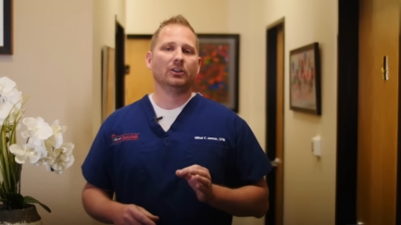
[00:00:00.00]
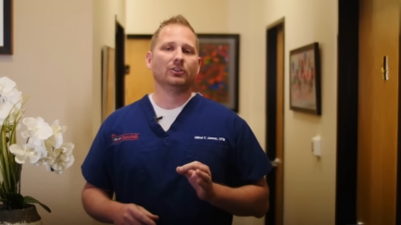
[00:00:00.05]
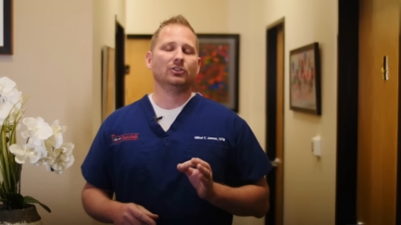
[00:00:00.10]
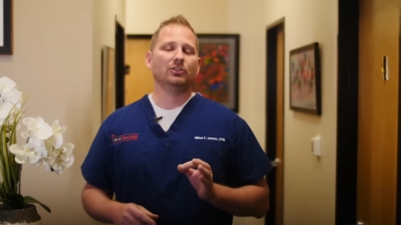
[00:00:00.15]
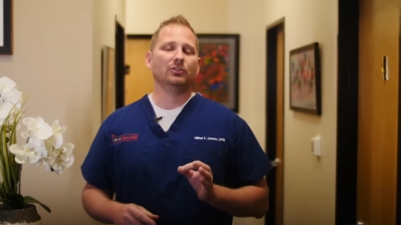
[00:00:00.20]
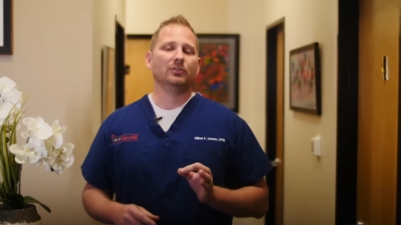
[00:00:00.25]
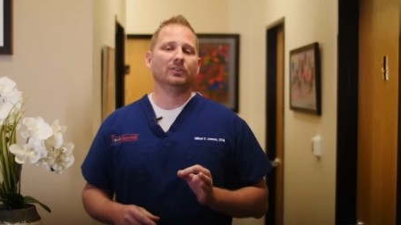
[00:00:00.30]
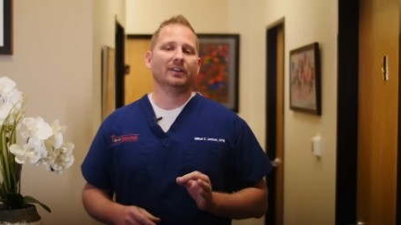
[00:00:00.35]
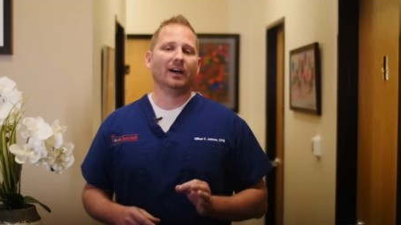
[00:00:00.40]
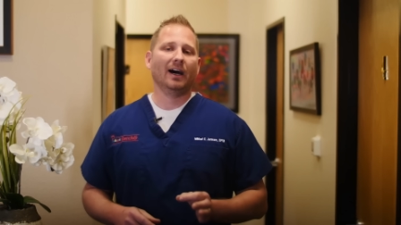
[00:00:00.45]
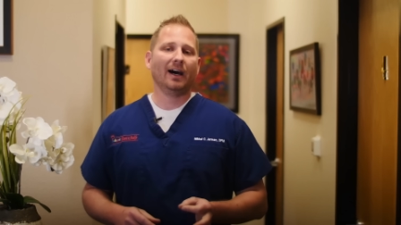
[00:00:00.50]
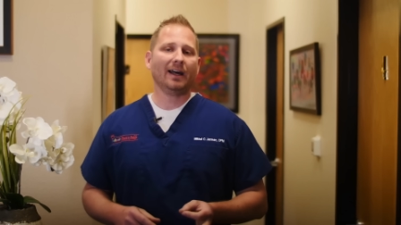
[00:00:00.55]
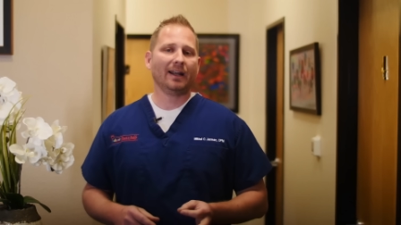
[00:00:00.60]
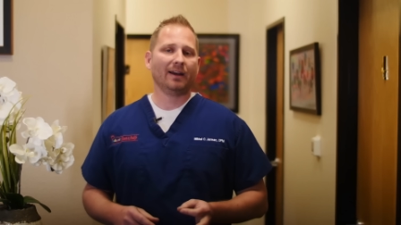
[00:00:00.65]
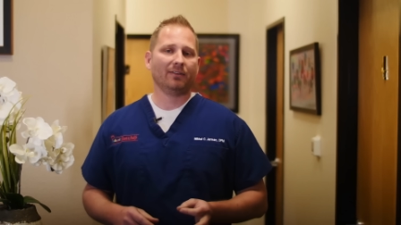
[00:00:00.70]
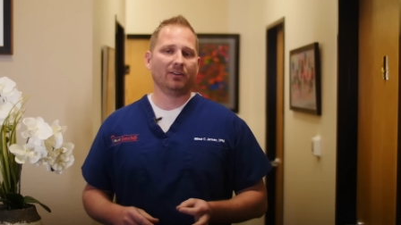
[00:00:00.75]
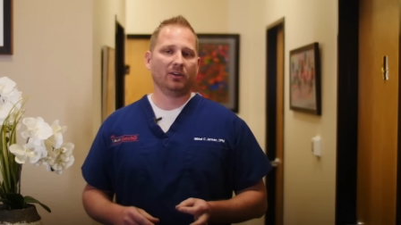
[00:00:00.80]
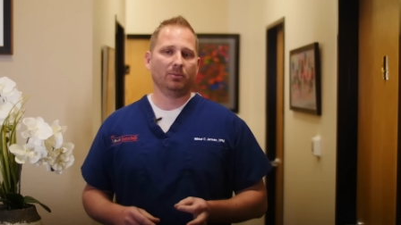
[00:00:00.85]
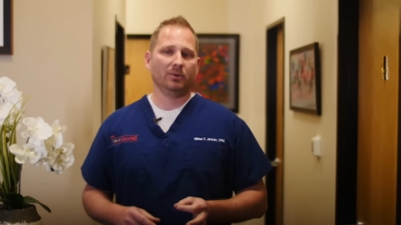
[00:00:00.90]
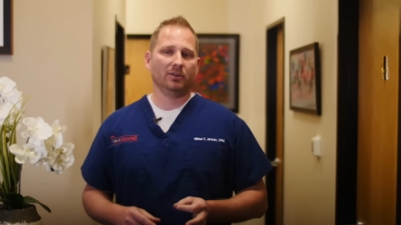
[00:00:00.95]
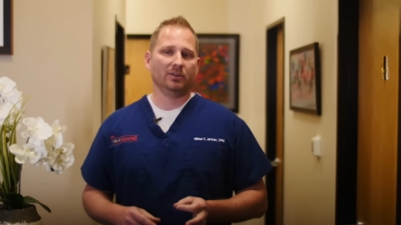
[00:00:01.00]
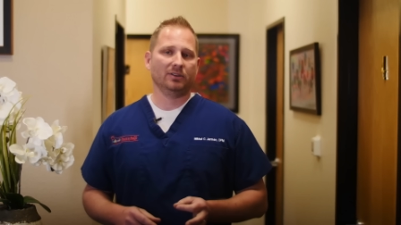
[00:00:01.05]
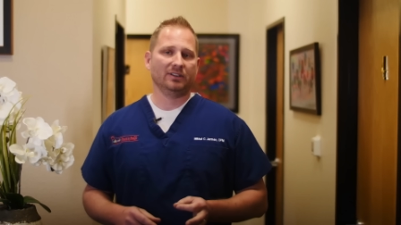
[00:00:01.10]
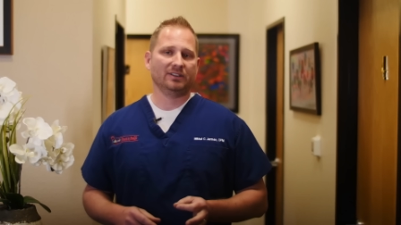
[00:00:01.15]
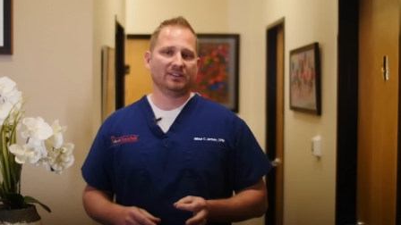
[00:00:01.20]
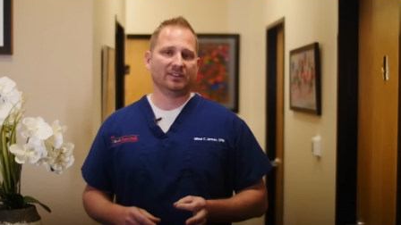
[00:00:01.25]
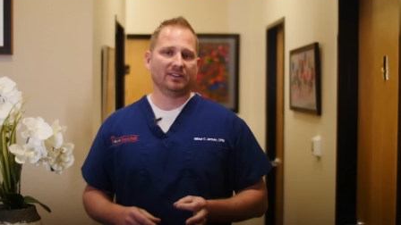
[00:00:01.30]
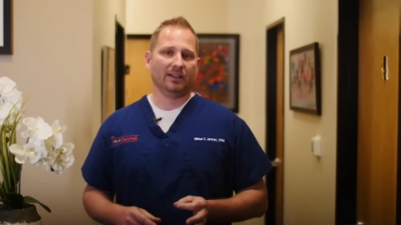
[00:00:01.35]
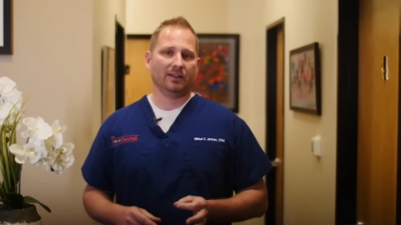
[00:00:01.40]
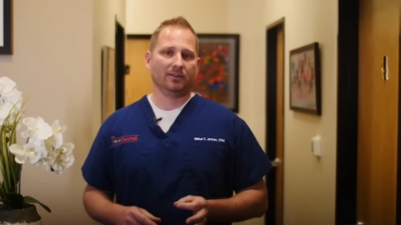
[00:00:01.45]
do not have the ability
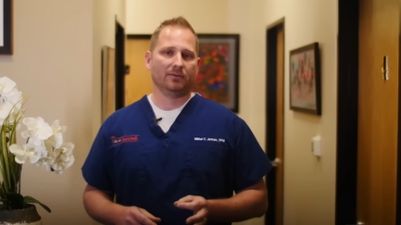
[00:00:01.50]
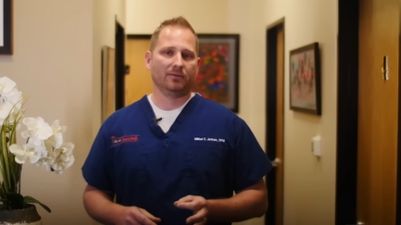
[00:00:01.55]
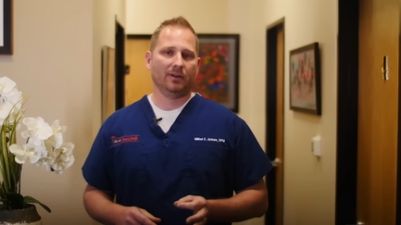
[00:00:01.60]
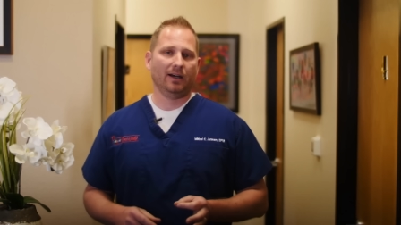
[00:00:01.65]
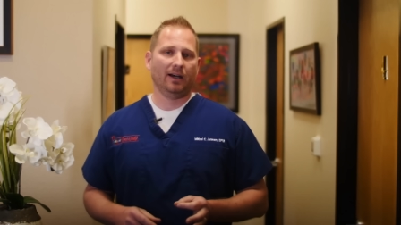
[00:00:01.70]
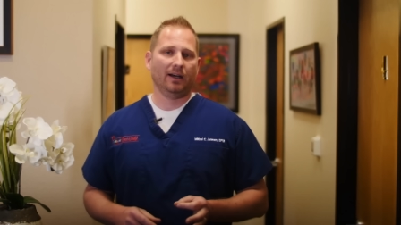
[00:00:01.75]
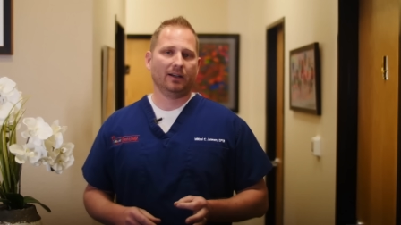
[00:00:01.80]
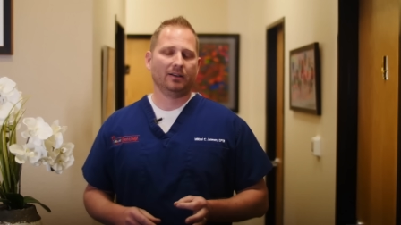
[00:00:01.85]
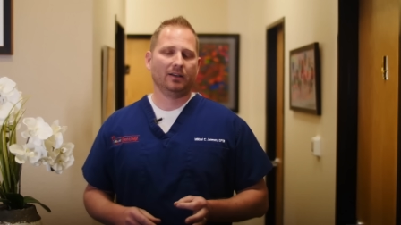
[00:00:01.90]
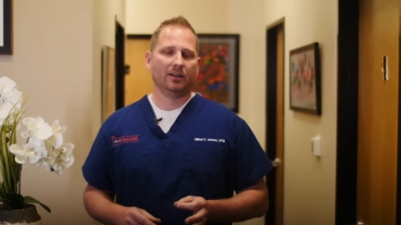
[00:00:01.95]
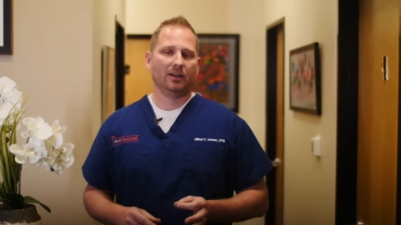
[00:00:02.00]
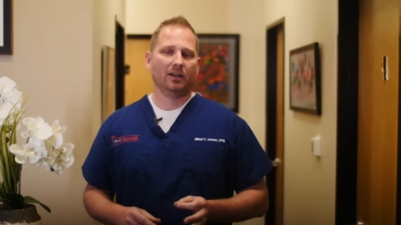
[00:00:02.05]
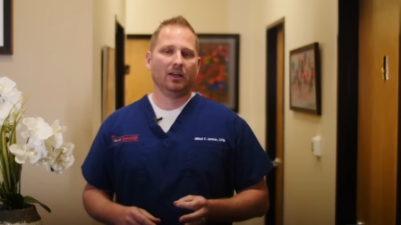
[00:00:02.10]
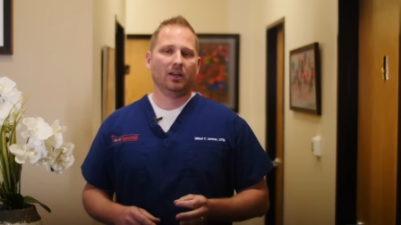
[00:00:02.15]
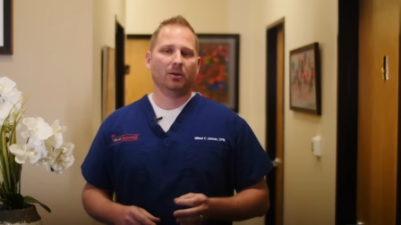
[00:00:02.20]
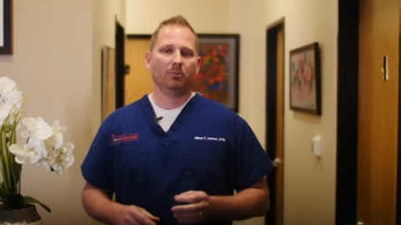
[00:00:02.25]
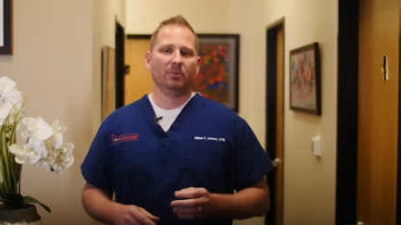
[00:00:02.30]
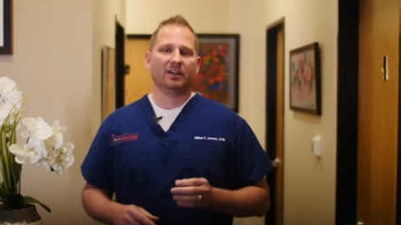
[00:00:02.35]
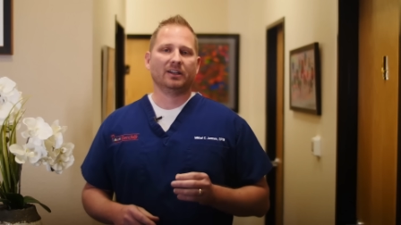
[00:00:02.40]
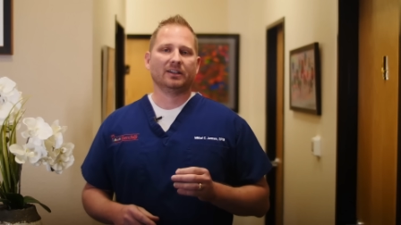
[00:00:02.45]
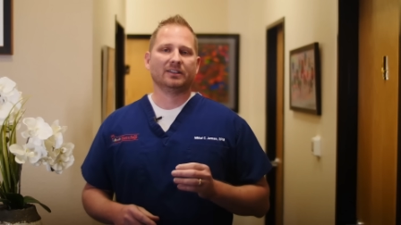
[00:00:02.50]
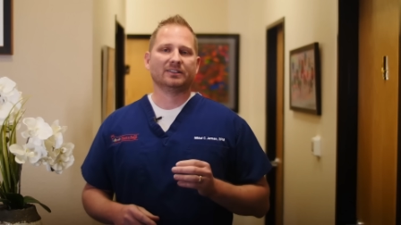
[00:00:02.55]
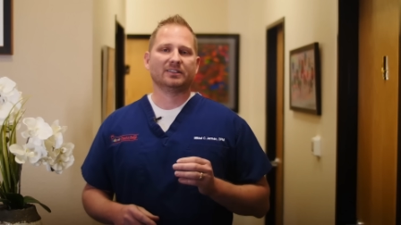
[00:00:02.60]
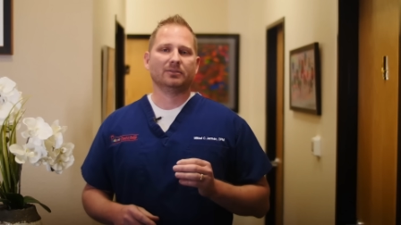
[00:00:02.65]
to stand flat because